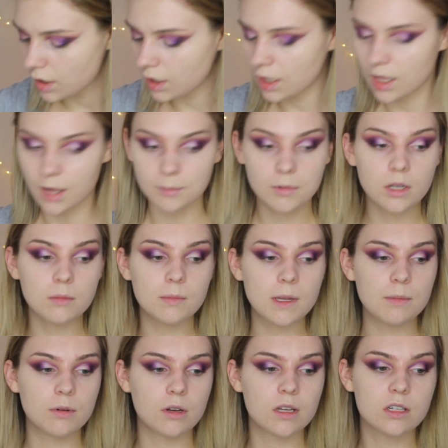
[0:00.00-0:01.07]
And I am going
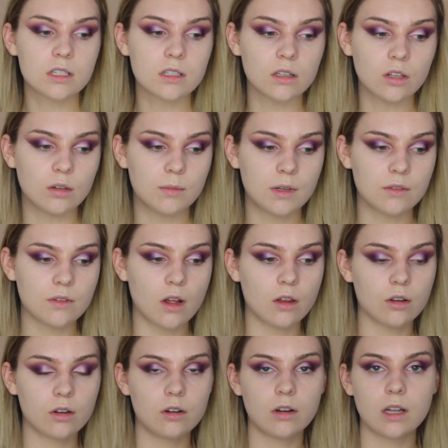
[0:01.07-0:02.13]
to be putting just a little bit of
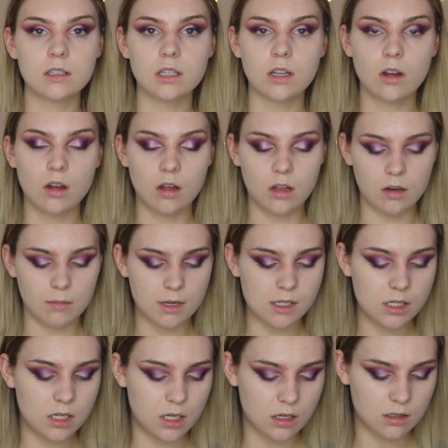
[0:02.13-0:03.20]
color correcting on my
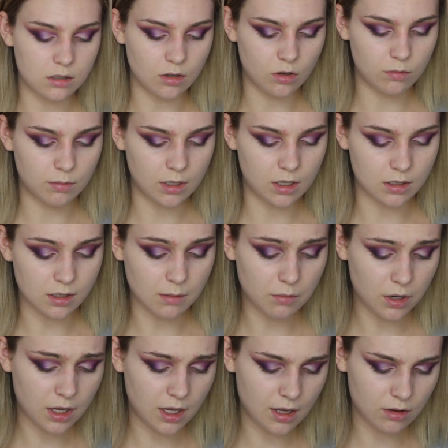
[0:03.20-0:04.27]
T-zone because I'm
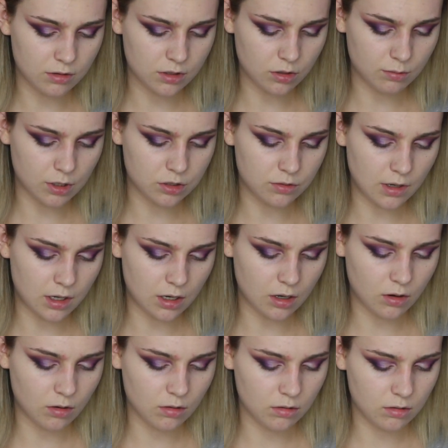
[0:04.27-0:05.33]
breaking out so much right
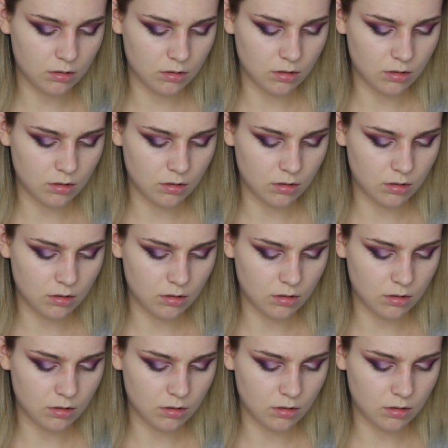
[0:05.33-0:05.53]
now.